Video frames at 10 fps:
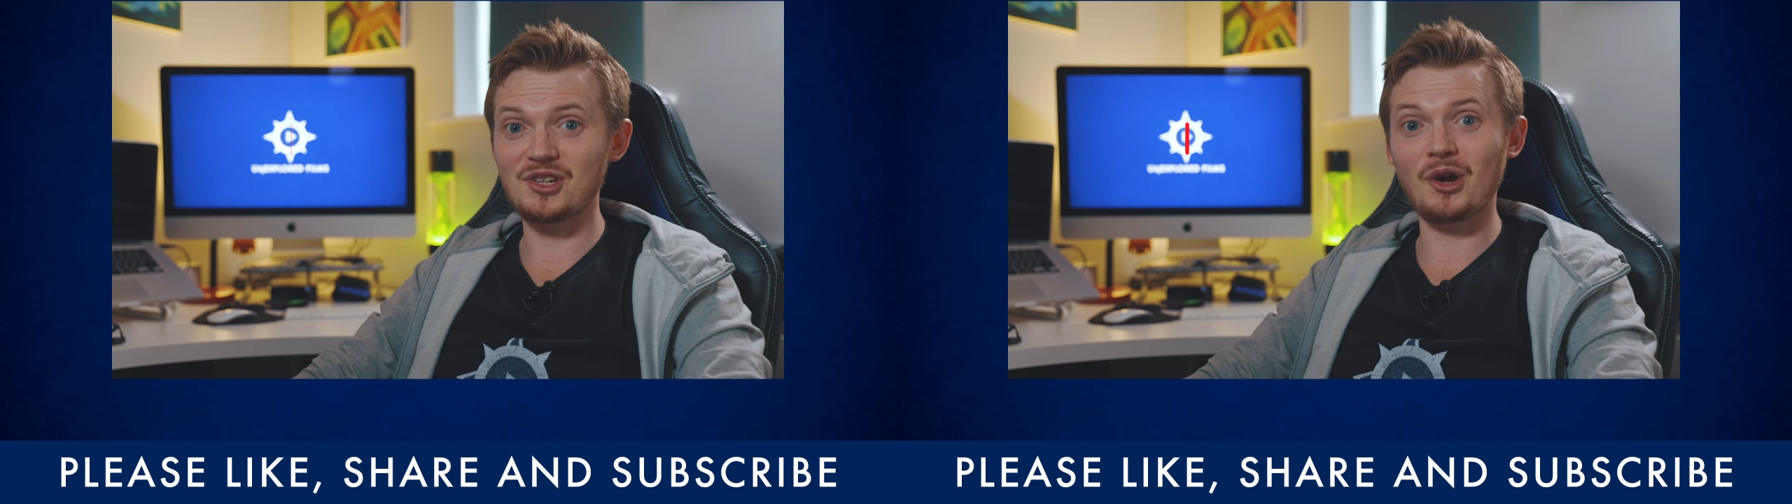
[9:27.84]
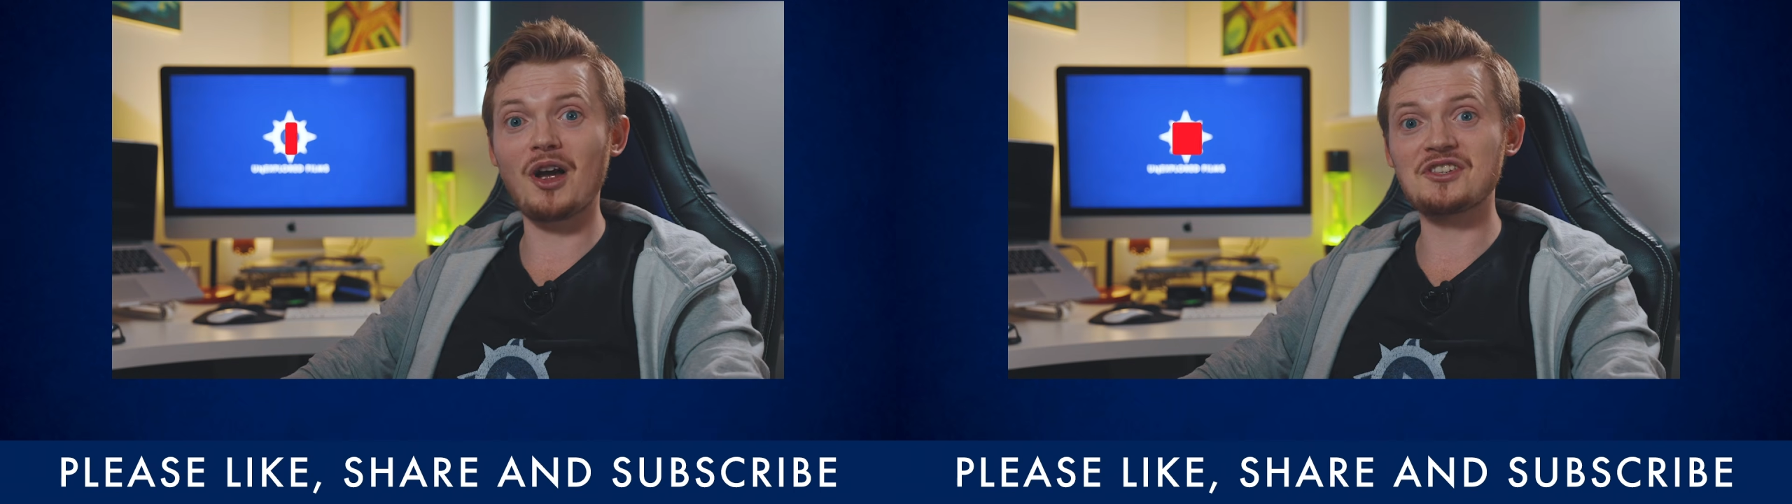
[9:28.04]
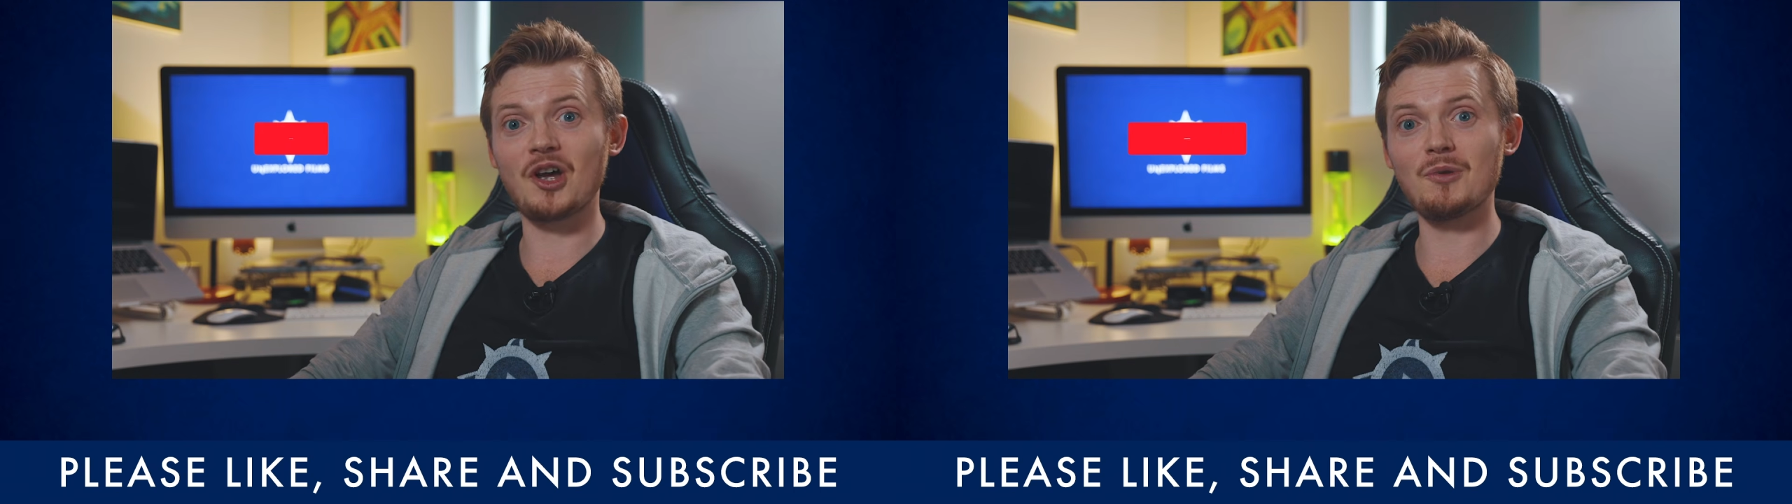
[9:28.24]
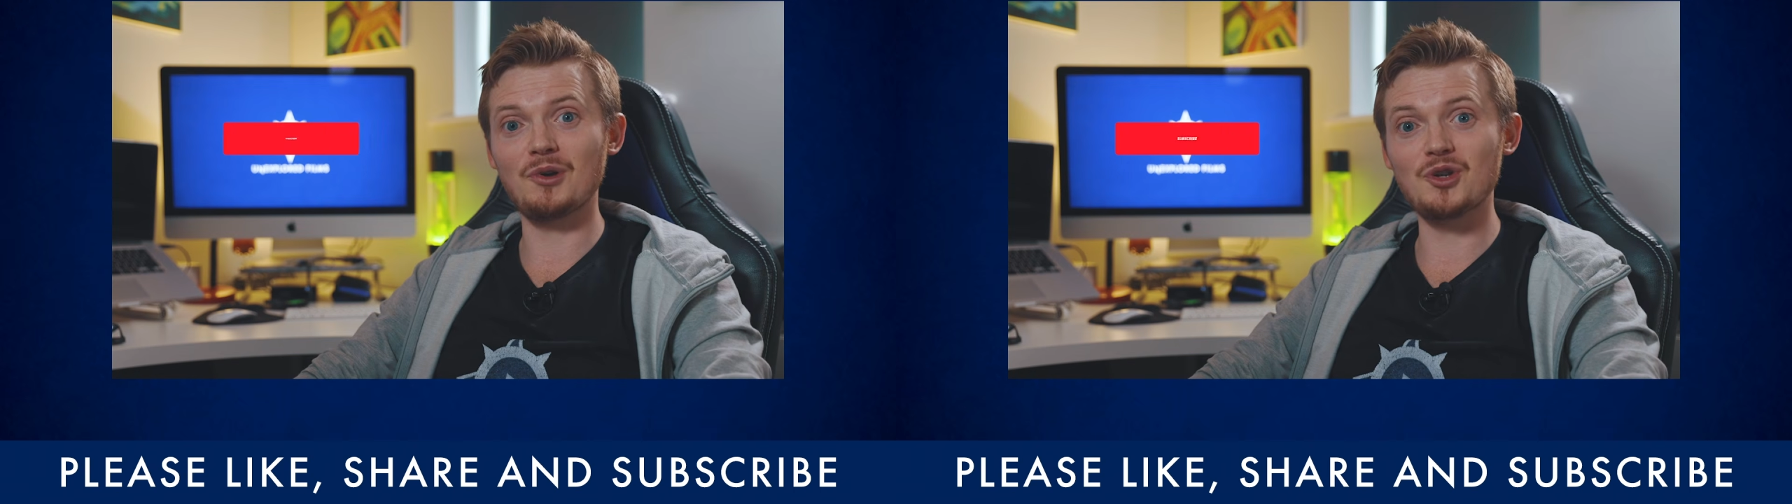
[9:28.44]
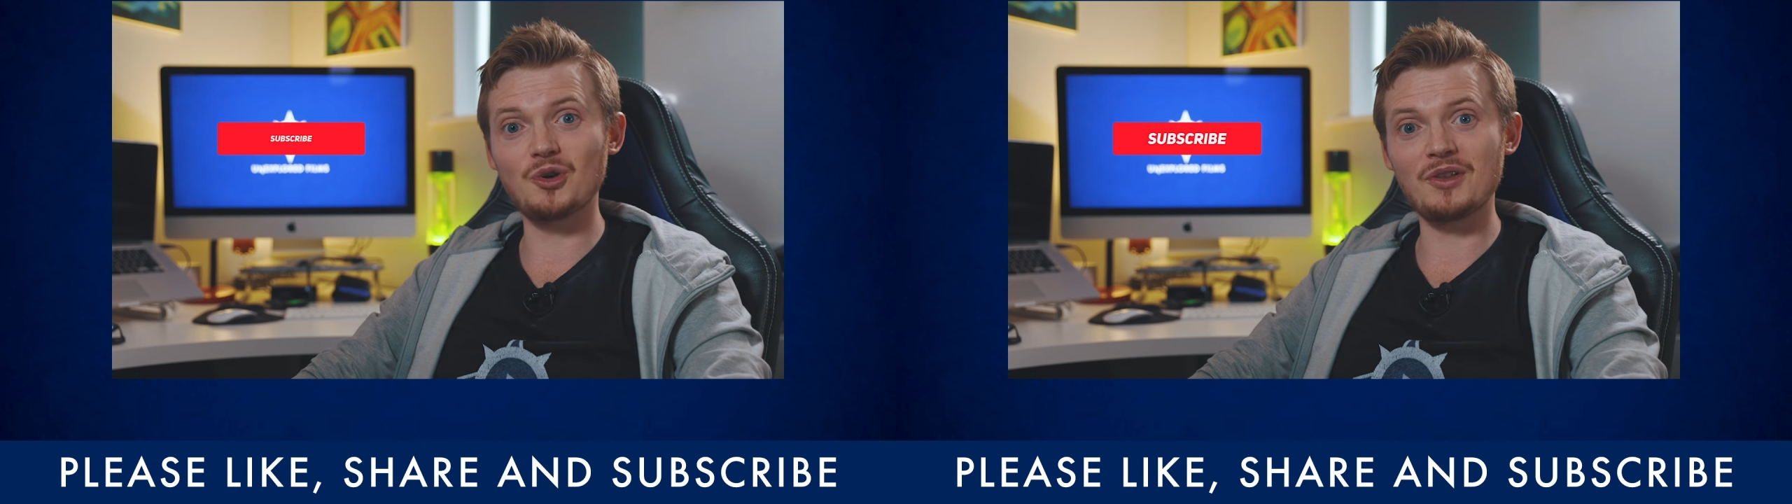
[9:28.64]
So guys, I hope you
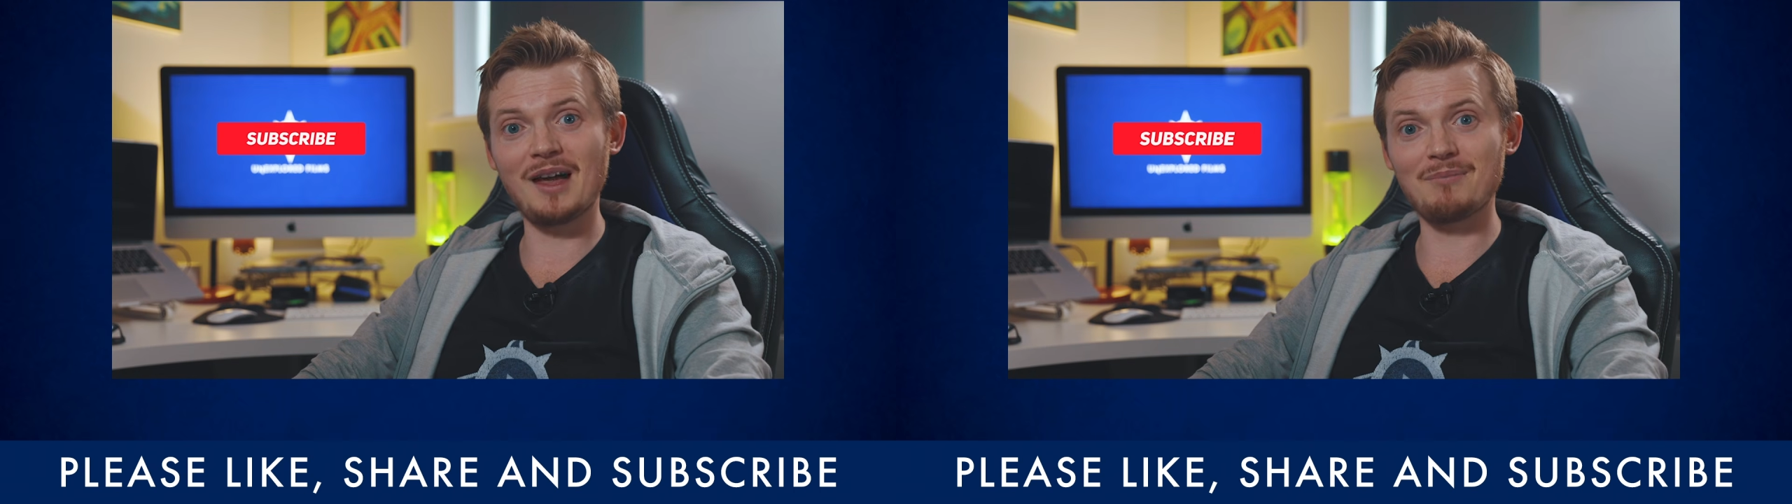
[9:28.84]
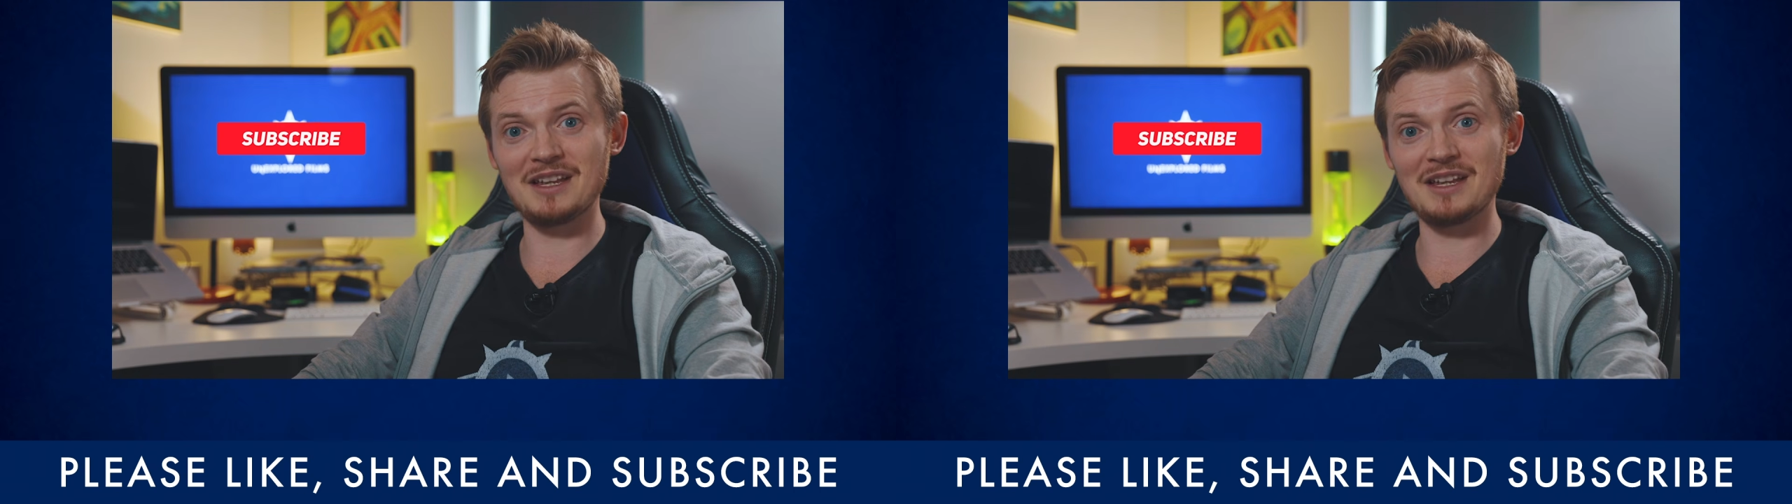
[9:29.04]
enjoyed that.